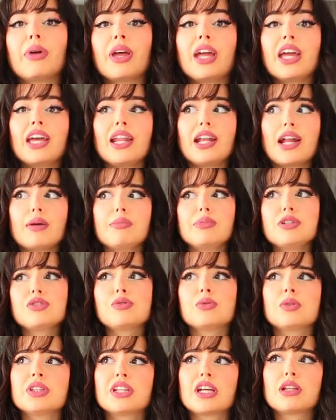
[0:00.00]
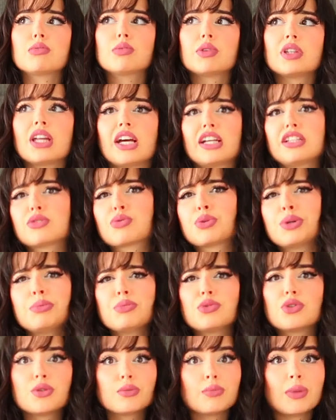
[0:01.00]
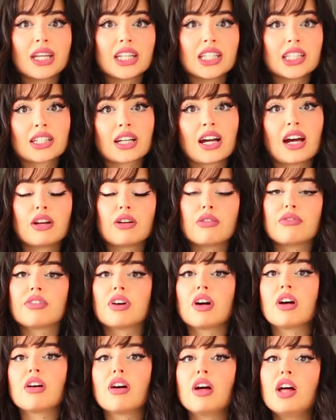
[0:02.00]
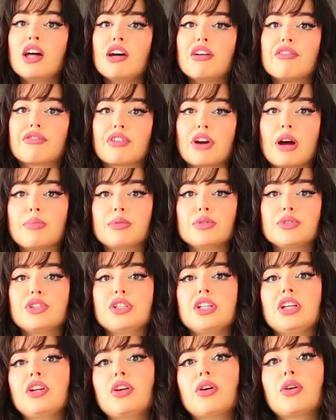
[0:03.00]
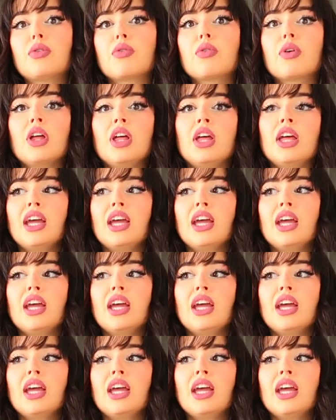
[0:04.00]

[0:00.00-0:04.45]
and I've been doing that with ice cream to make it kind of a frappuccino,